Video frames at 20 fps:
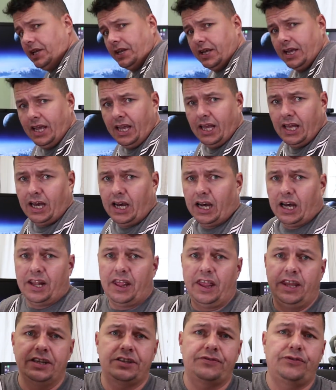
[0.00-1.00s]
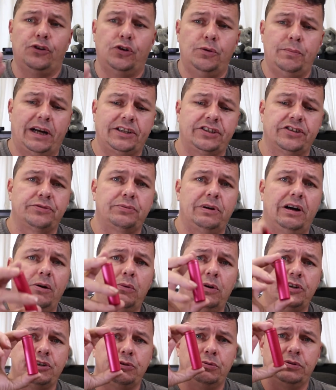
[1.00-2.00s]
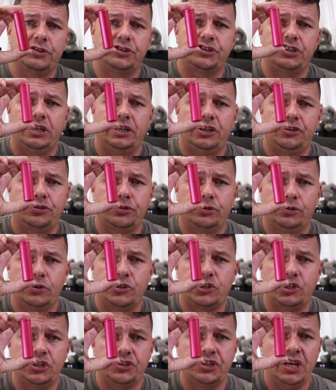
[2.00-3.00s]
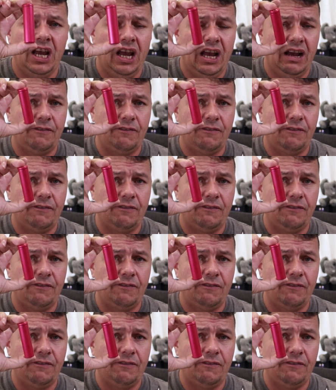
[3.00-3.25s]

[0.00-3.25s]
in this format as well, which you would have seen in torches.